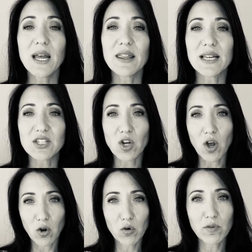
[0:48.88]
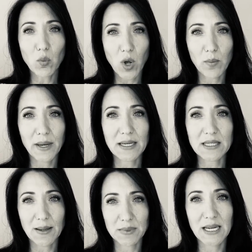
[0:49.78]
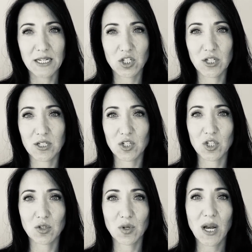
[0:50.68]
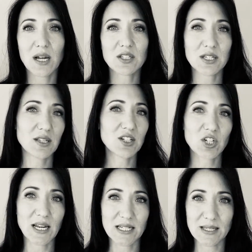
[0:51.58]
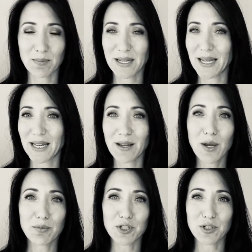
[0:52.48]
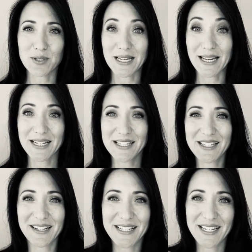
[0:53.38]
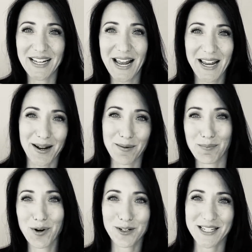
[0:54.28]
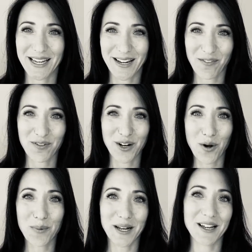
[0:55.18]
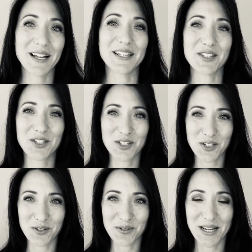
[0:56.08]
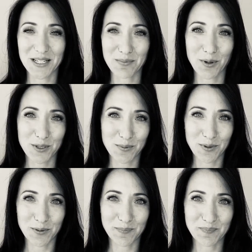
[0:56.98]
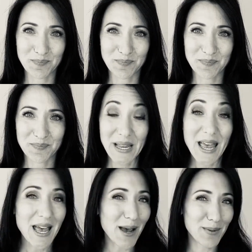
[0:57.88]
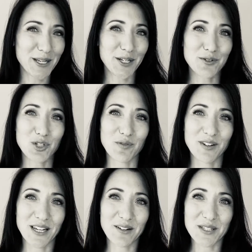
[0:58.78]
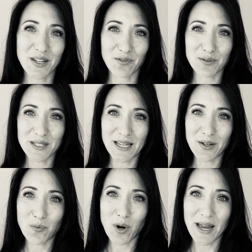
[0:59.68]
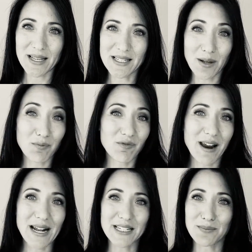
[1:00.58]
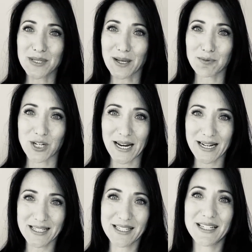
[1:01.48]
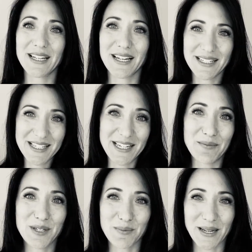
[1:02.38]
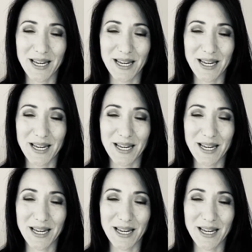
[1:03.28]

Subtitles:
there's an overwhelming temptation to cut to the chase and begin producing exciting hypnotic phenomena as soon as possible. How many YouTube videos have you seen where some random subjects seem to be